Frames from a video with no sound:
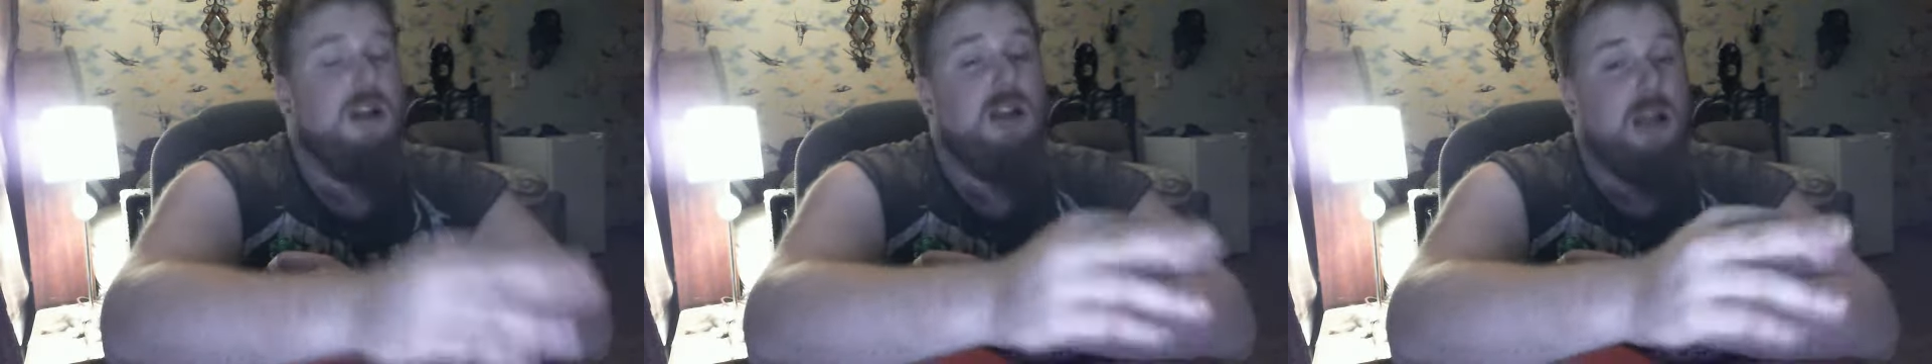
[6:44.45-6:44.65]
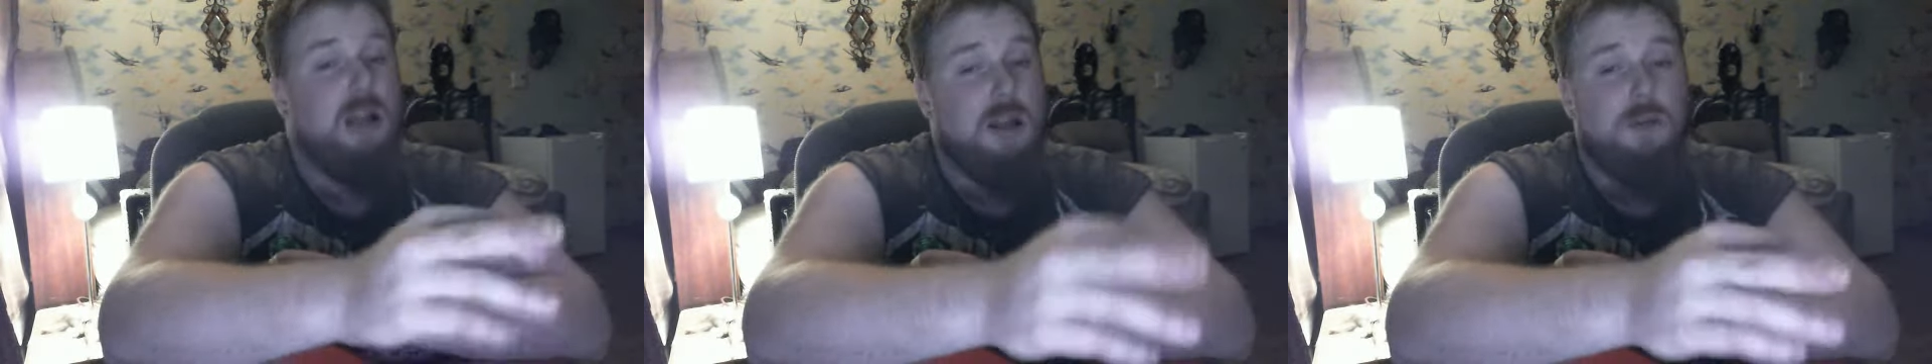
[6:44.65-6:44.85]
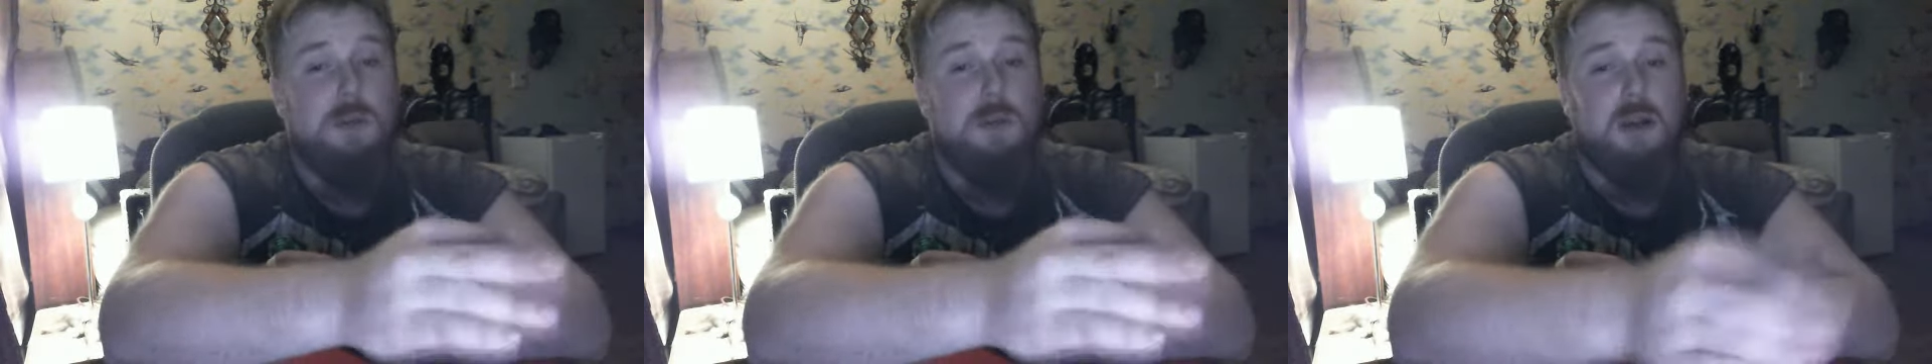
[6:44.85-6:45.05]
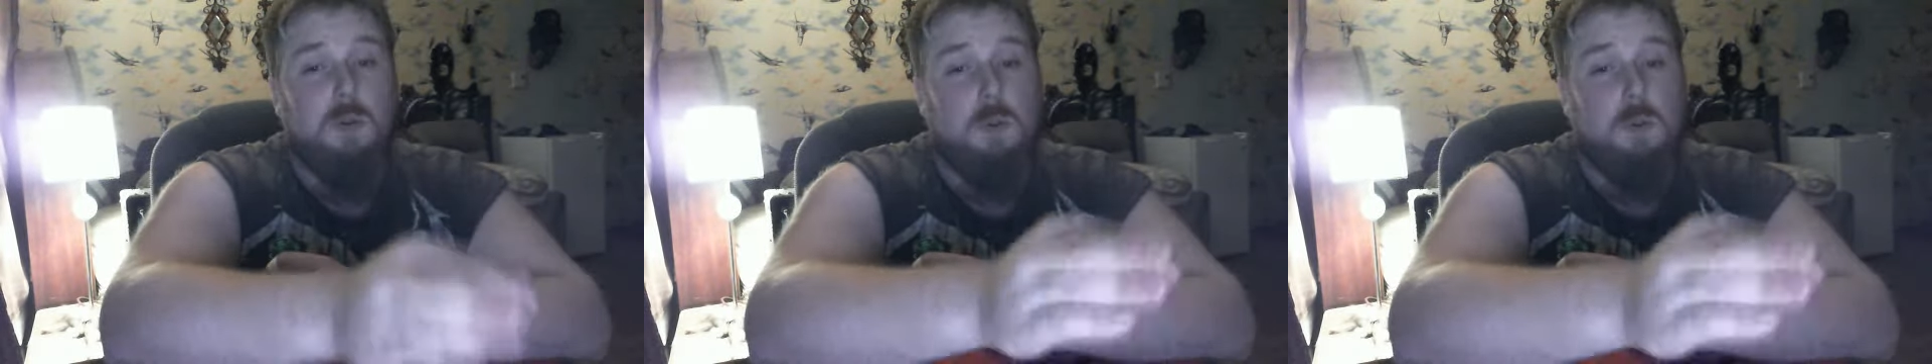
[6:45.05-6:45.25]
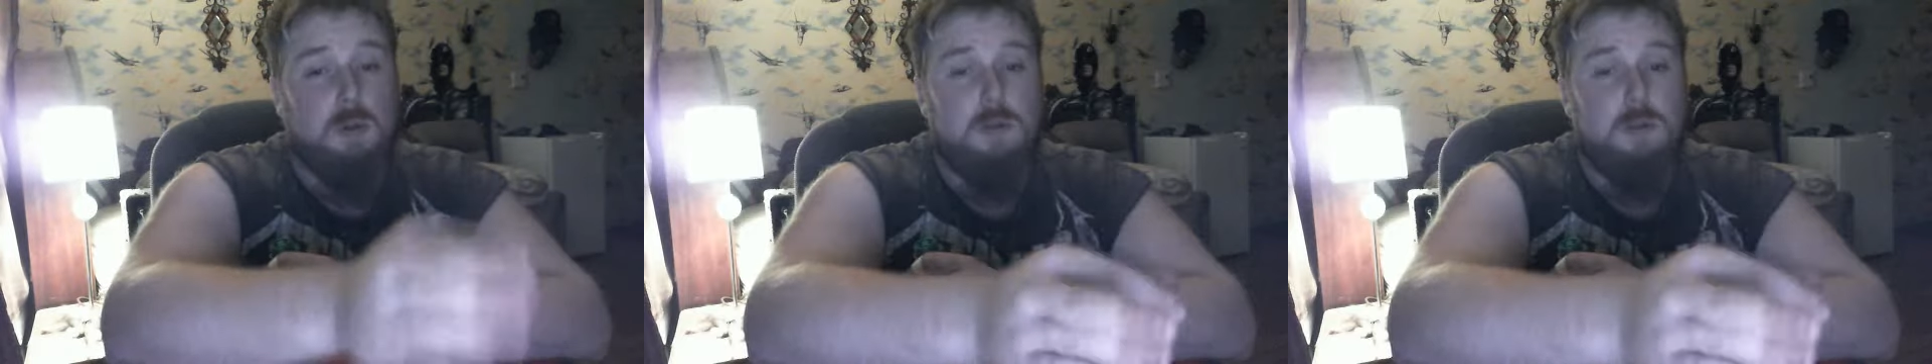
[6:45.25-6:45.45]
it'll make a
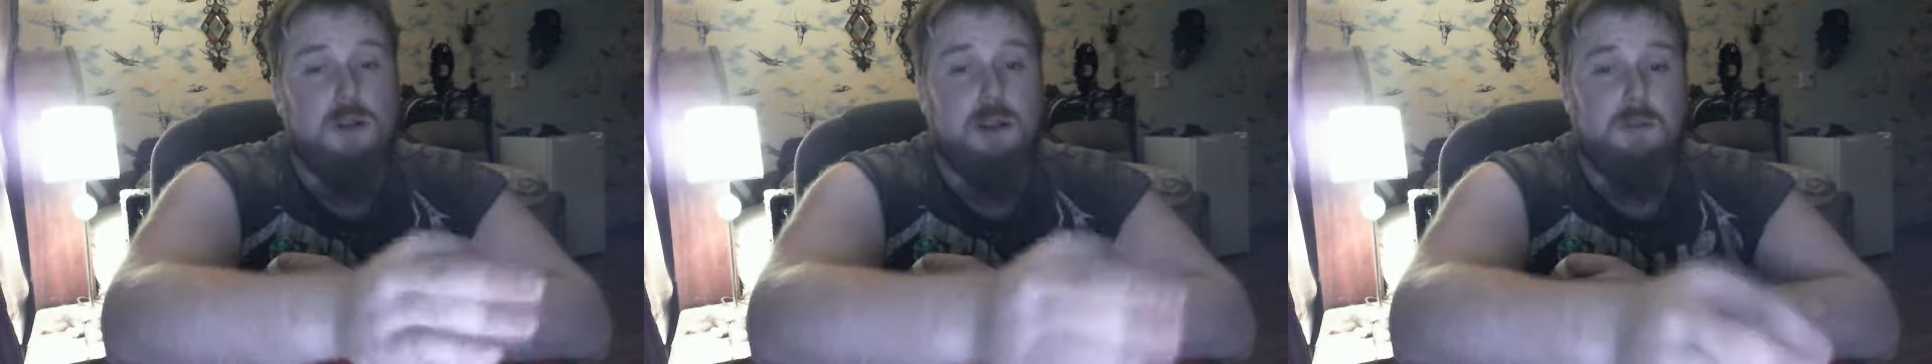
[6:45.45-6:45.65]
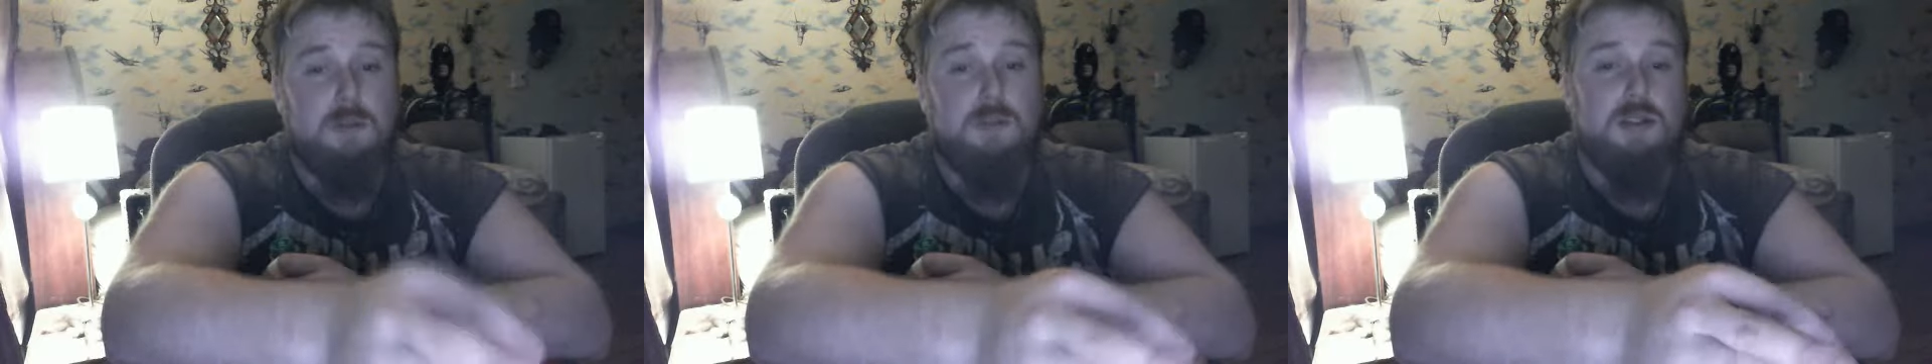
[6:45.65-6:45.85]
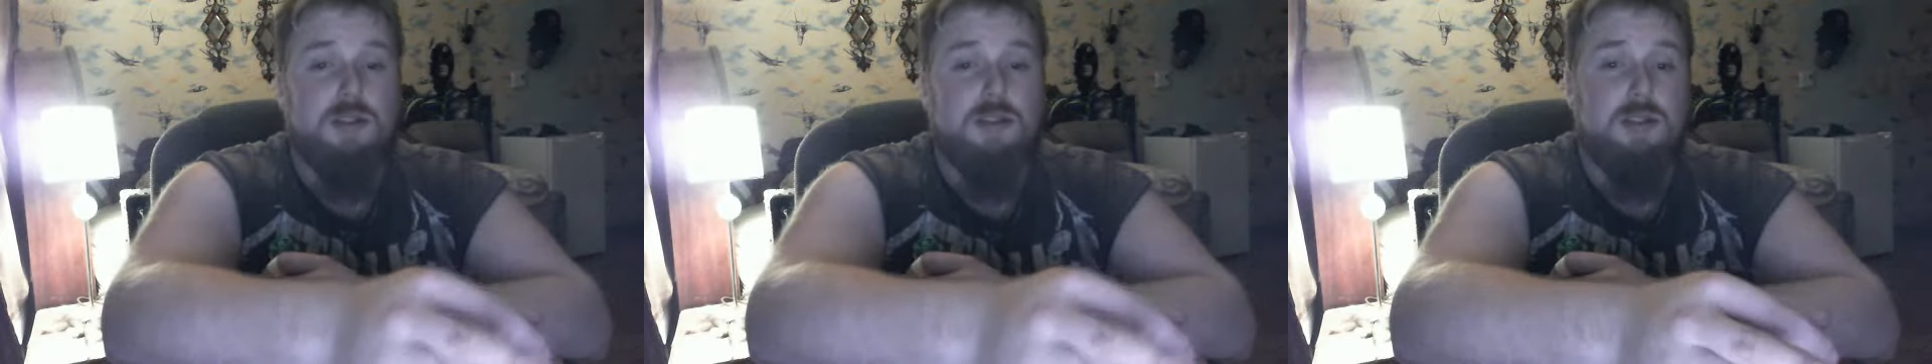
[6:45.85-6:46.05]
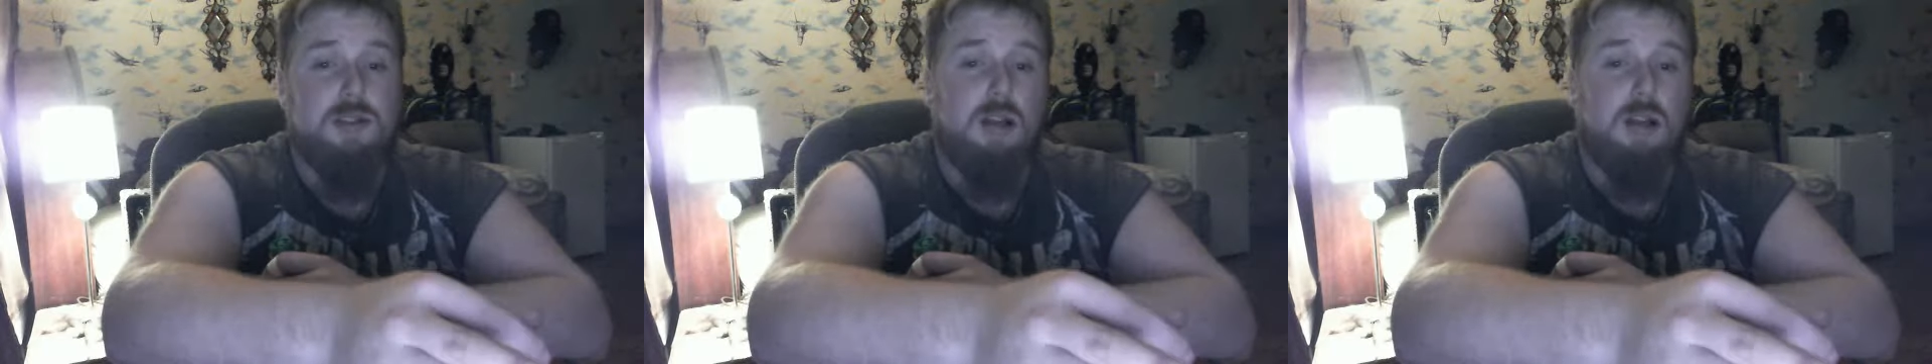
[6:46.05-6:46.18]
world of difference